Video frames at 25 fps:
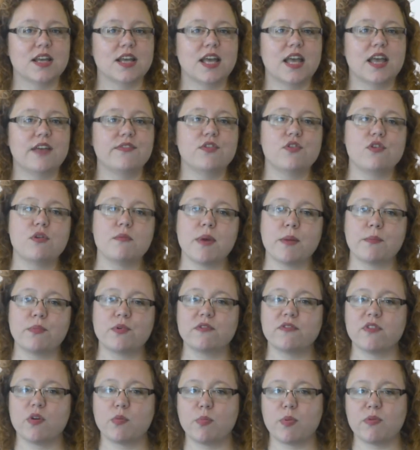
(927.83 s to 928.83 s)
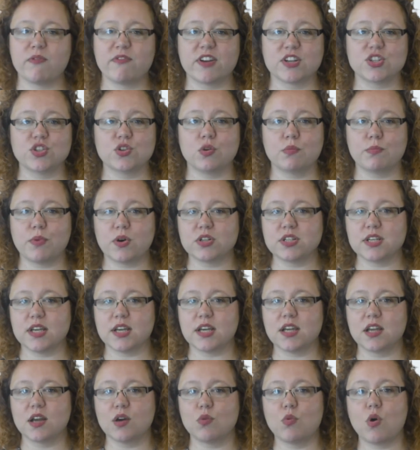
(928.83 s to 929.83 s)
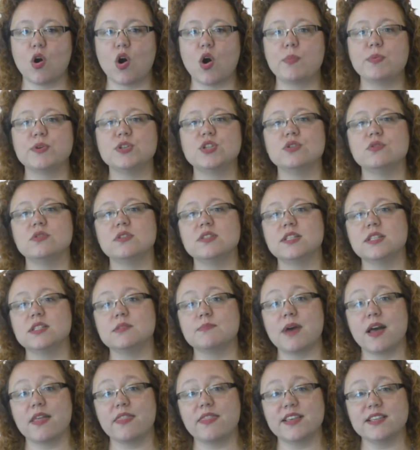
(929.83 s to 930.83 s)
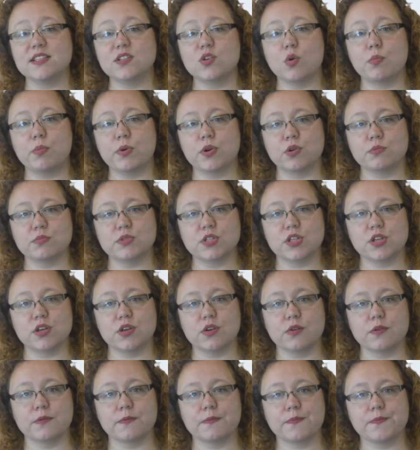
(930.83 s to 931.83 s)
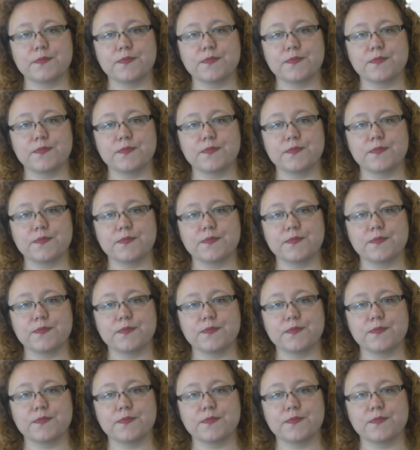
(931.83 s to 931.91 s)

If you're a member of a professional body, what opportunities might this open up to you?